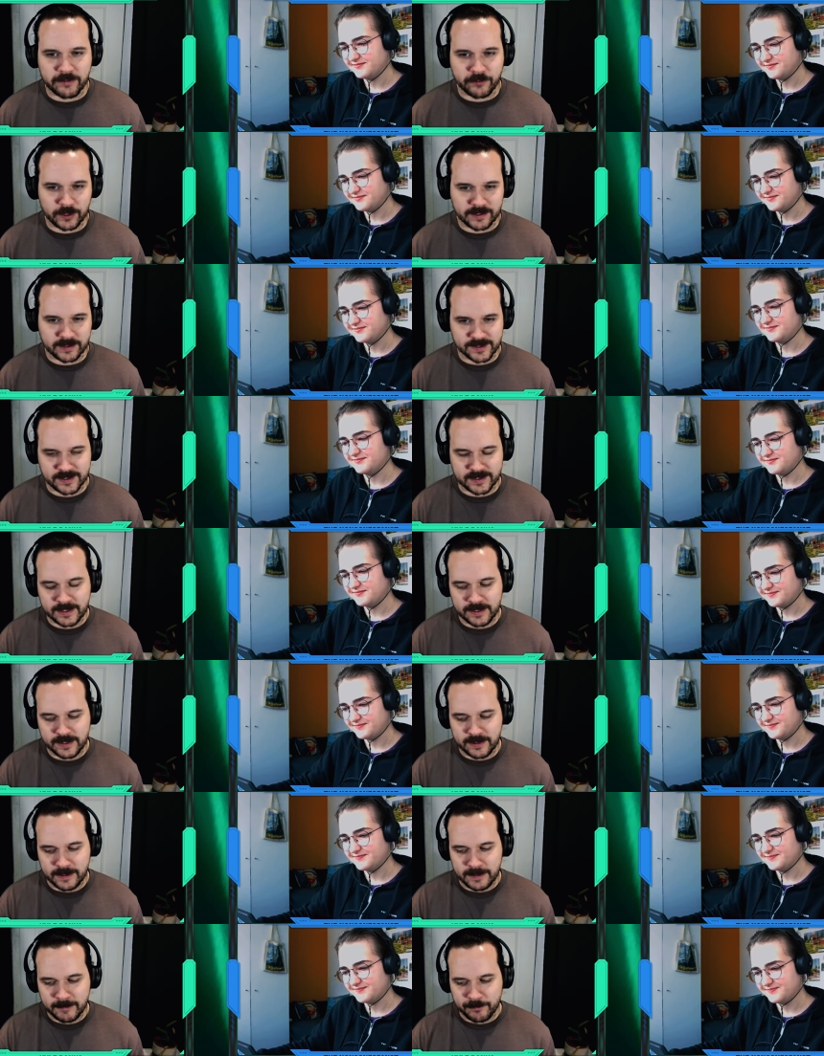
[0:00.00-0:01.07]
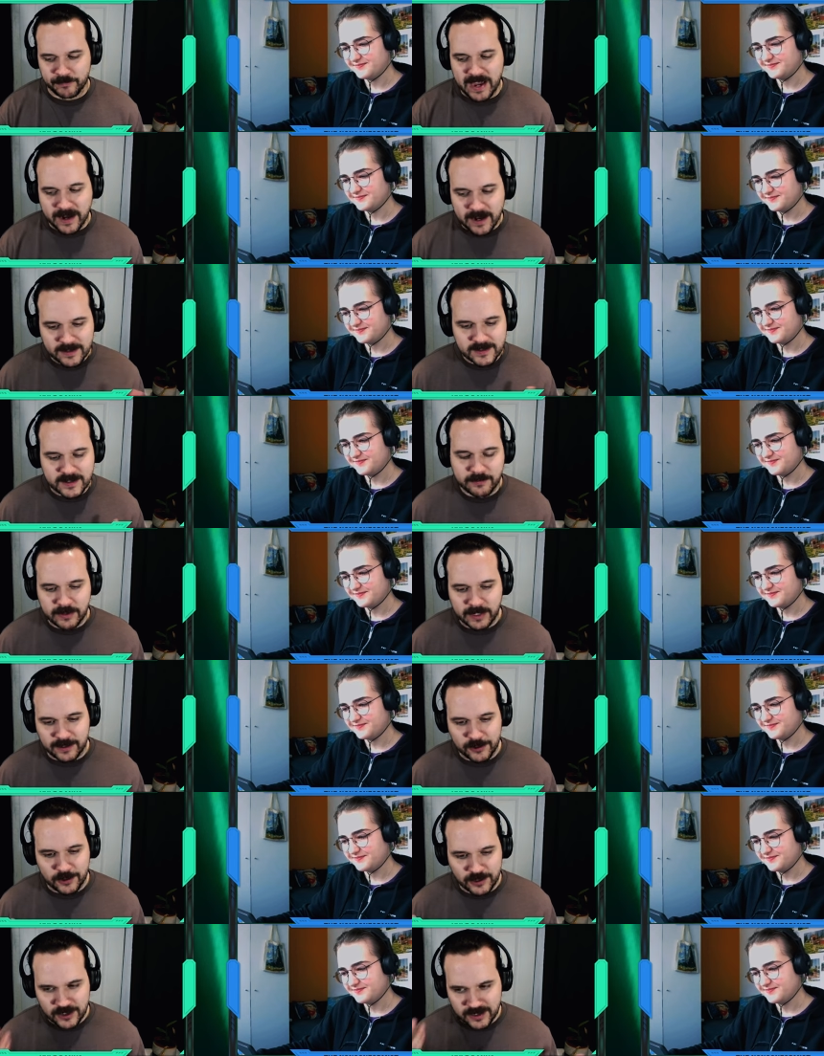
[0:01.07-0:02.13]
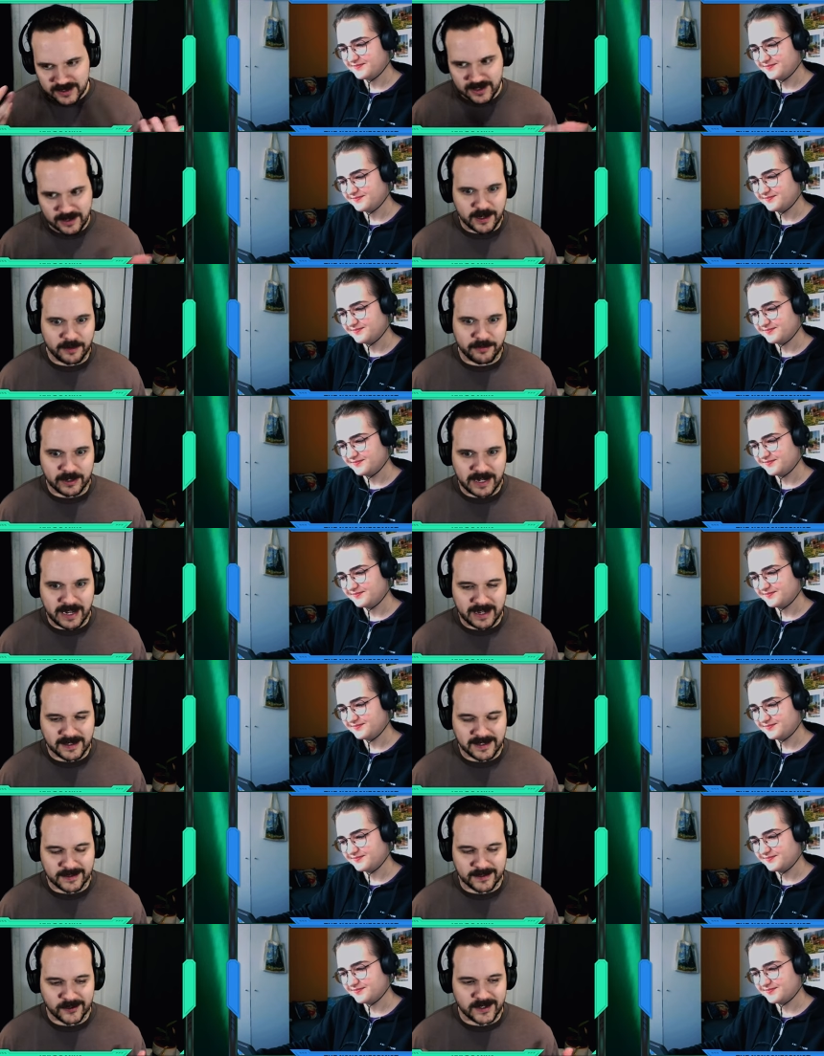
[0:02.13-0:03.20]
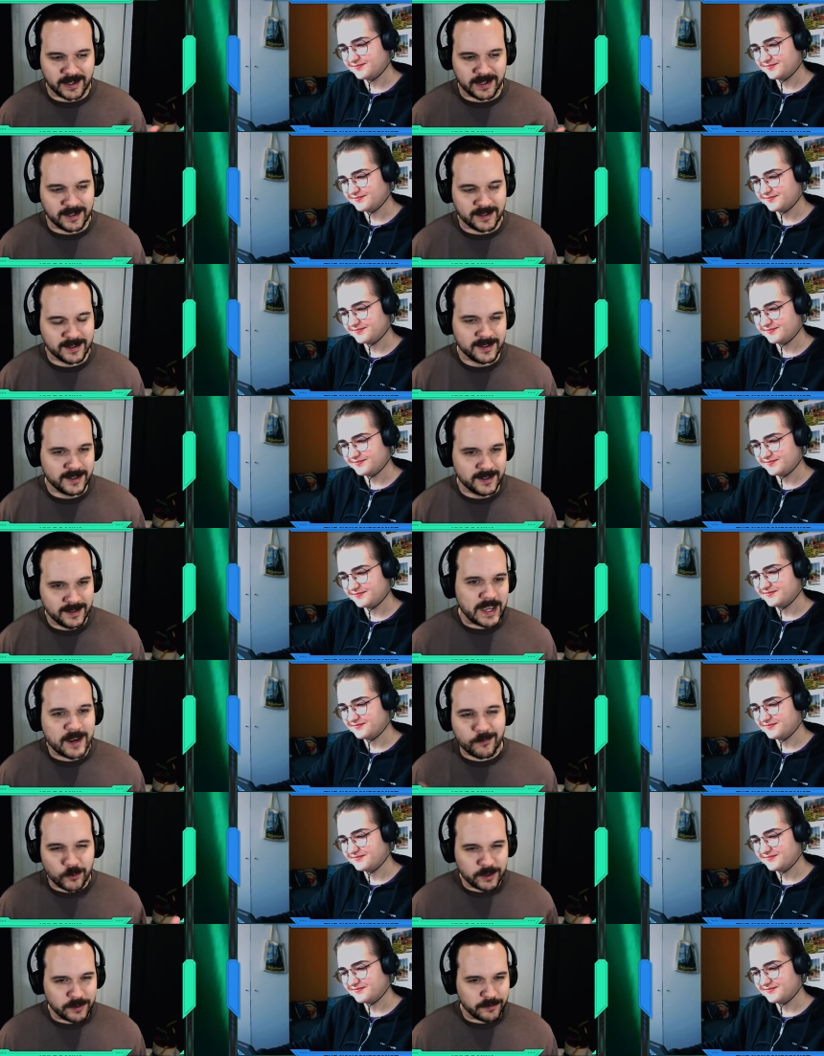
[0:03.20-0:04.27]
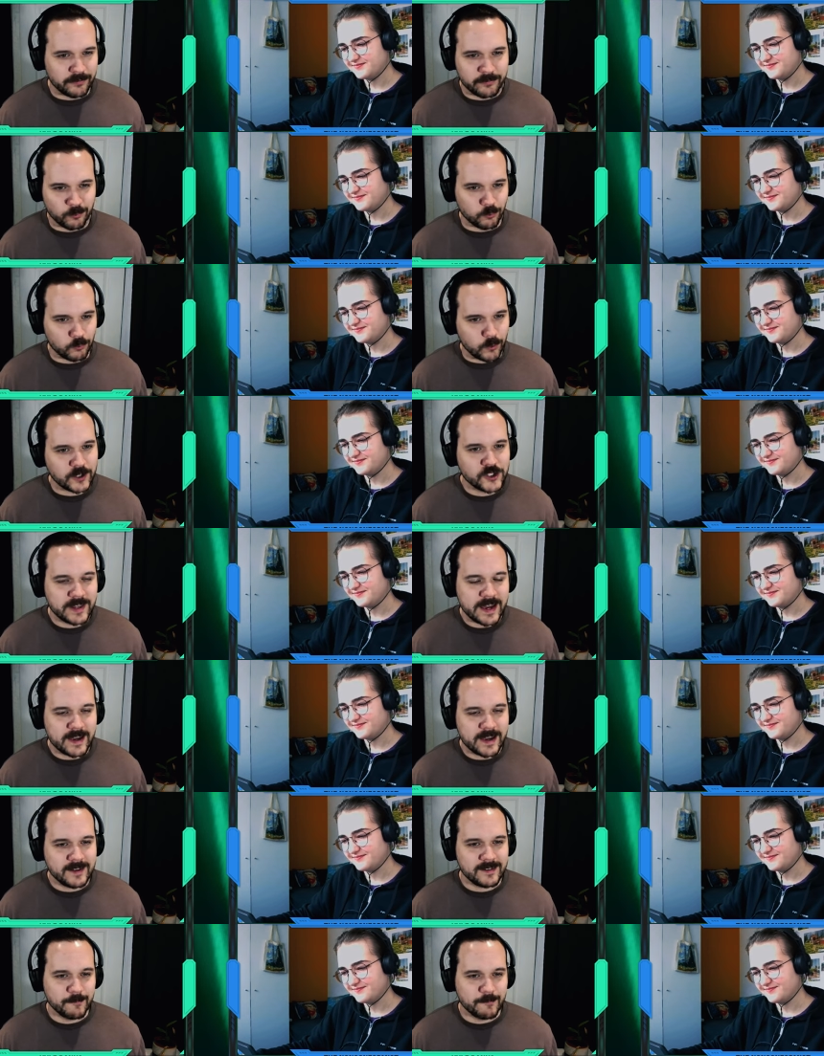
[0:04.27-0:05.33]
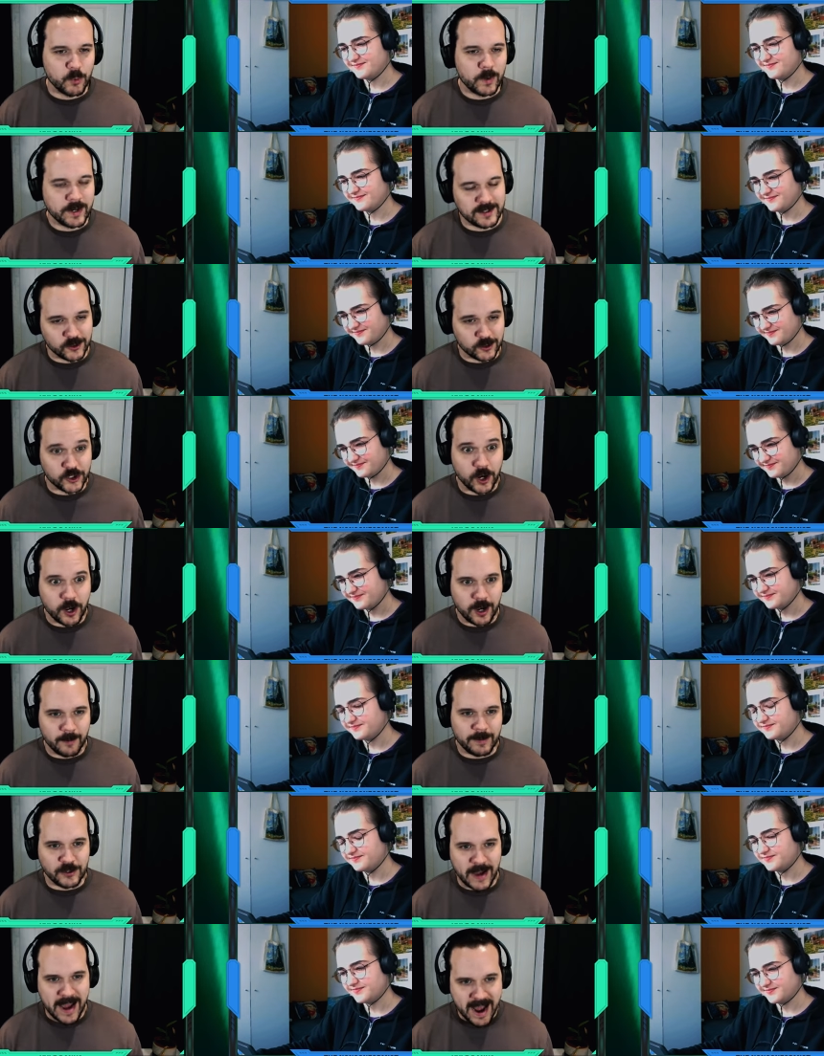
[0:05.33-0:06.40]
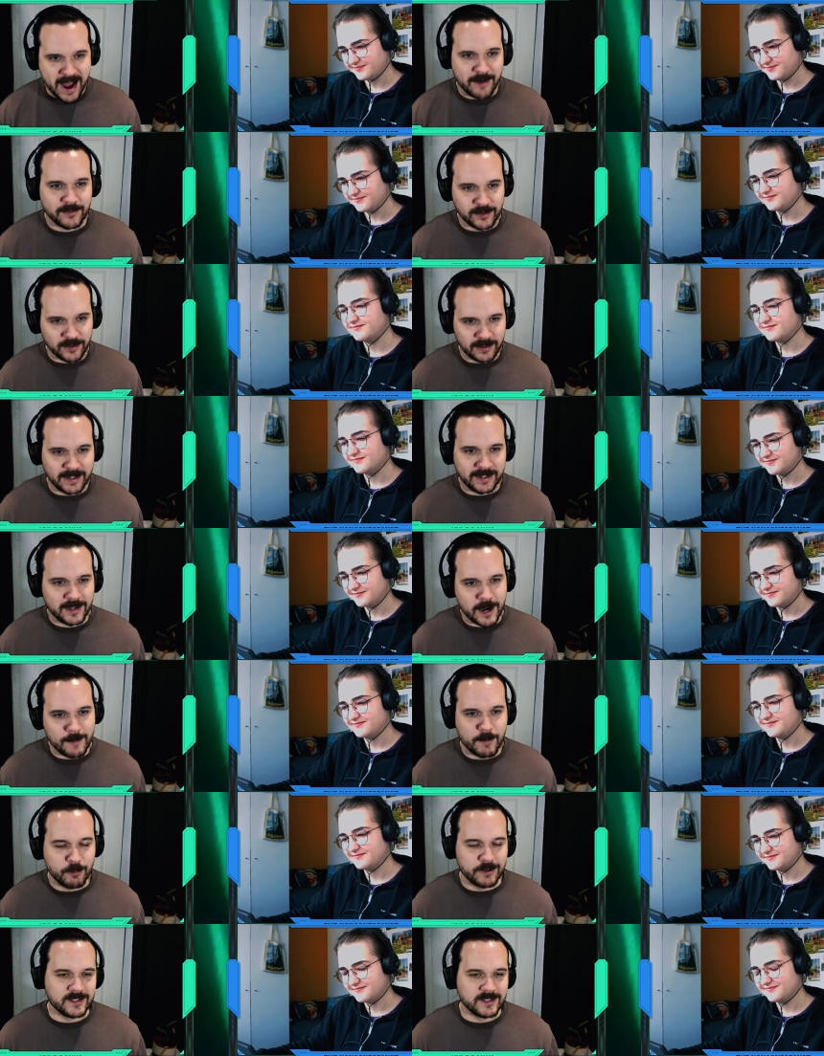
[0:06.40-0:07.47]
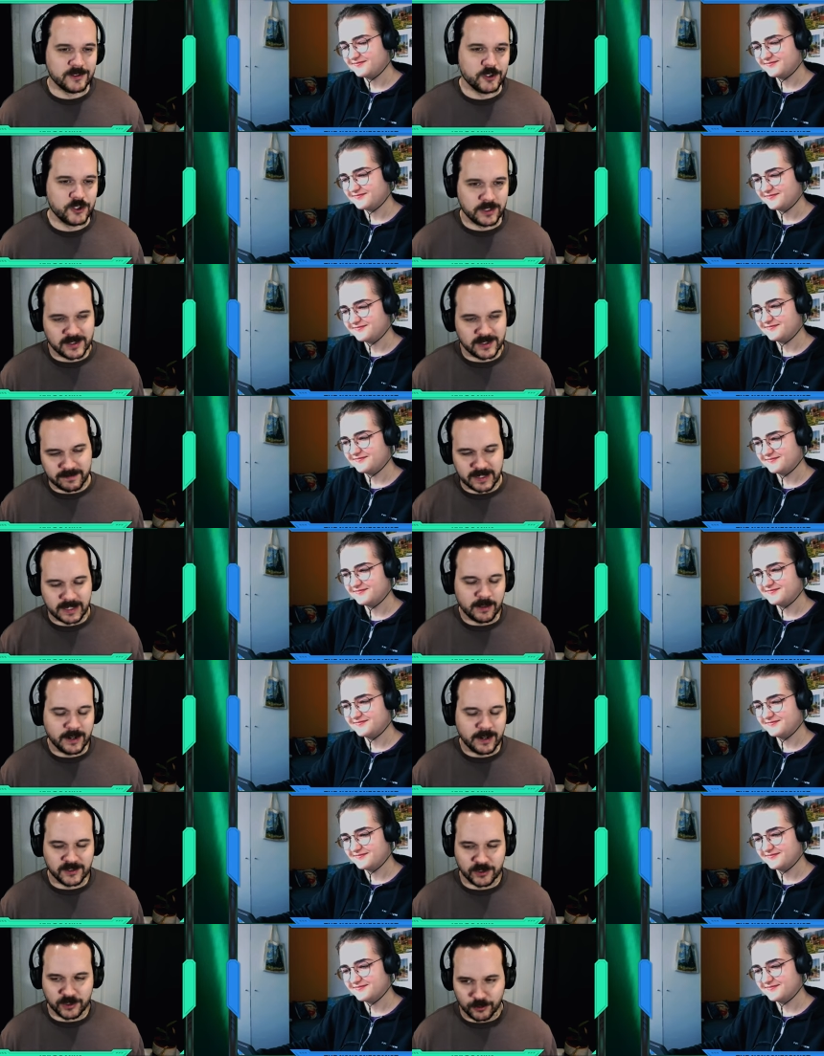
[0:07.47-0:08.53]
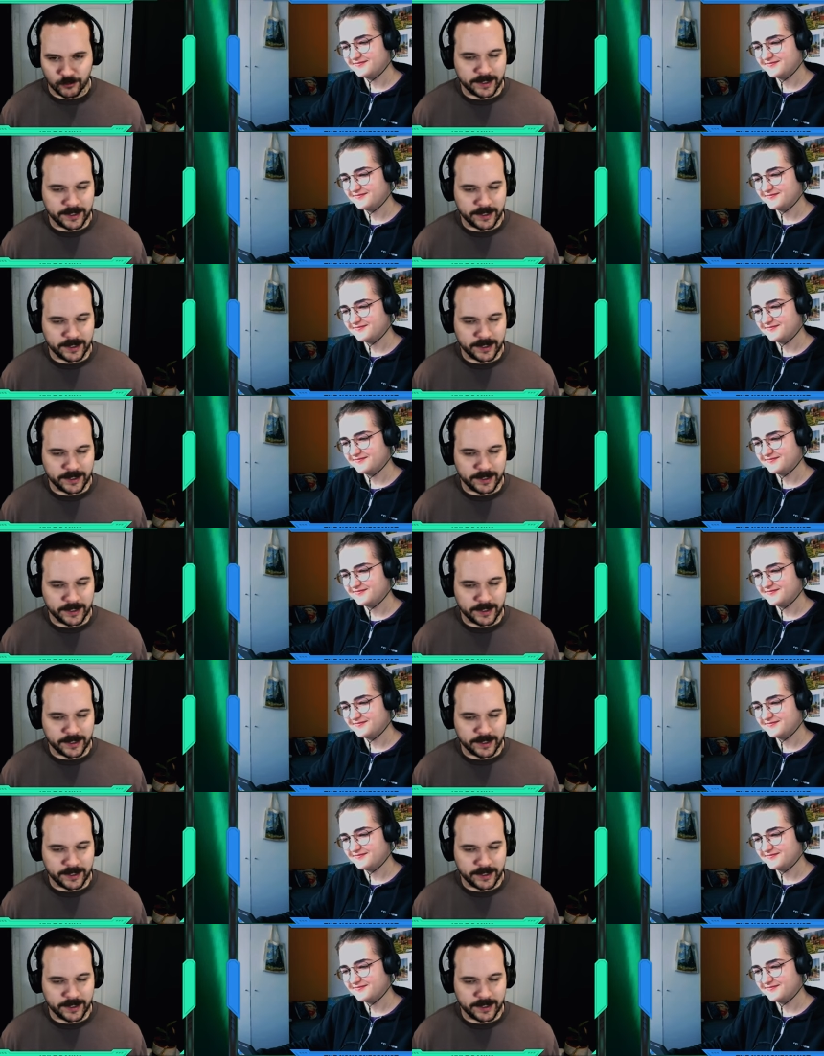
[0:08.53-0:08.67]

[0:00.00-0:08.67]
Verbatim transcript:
Speaker 1: or whatever it is. That kind of stuff, like you can just sit there for days and there's like, you can't really rush that. But when it's your job and you have to like come up with a solution because you have deadlines or